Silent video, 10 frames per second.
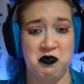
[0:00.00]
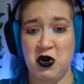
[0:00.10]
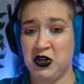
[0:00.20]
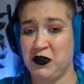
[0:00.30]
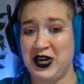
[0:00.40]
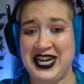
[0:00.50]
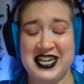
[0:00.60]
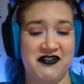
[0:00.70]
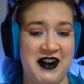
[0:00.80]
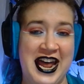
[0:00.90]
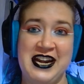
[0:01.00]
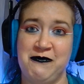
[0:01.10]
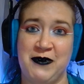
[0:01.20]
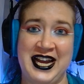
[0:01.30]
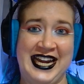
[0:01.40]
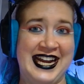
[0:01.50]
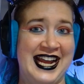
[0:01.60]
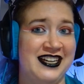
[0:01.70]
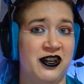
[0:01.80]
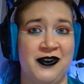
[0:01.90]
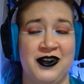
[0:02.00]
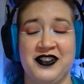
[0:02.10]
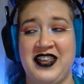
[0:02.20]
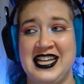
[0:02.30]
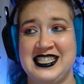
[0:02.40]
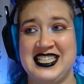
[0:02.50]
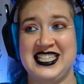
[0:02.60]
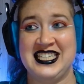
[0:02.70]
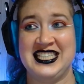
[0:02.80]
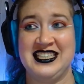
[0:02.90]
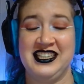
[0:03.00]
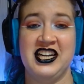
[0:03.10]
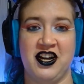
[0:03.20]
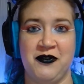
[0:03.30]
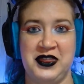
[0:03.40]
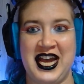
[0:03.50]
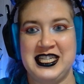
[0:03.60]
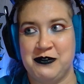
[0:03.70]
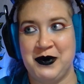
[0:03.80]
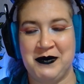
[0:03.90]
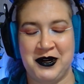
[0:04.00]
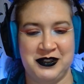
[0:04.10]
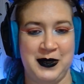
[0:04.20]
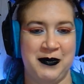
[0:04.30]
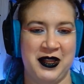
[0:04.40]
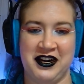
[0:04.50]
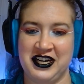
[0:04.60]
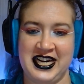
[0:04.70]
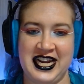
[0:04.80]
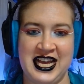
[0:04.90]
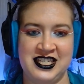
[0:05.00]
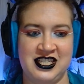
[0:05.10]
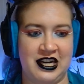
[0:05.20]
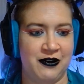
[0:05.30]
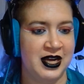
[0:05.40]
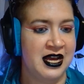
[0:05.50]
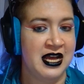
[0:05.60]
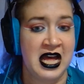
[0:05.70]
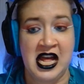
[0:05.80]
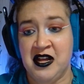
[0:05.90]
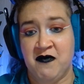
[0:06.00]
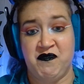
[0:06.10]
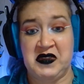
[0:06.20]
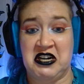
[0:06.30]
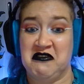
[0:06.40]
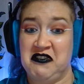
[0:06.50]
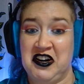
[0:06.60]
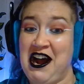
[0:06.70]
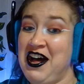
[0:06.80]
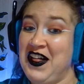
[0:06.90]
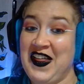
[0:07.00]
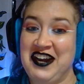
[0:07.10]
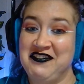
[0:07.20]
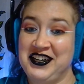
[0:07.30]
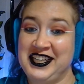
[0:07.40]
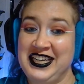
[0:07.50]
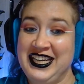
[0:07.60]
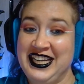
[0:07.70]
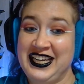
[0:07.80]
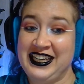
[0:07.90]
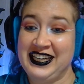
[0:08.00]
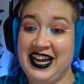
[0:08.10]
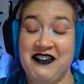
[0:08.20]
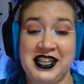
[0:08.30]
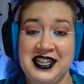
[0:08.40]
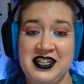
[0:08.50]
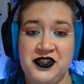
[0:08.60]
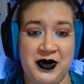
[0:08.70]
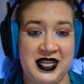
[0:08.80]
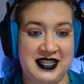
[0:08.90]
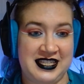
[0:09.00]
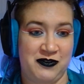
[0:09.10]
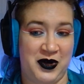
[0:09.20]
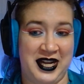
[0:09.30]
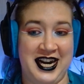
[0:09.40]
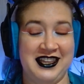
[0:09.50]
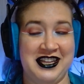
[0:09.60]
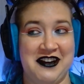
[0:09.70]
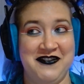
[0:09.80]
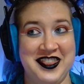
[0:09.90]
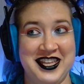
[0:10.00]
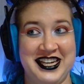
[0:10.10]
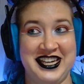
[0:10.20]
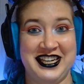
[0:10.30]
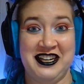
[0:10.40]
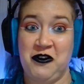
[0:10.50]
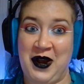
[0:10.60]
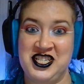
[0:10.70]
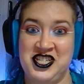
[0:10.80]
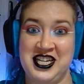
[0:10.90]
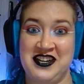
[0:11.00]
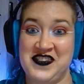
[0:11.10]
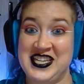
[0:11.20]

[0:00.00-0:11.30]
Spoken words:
green and red and white and gold. That's what most people are going to get. So overall, I really enjoyed this one. I loved the question of the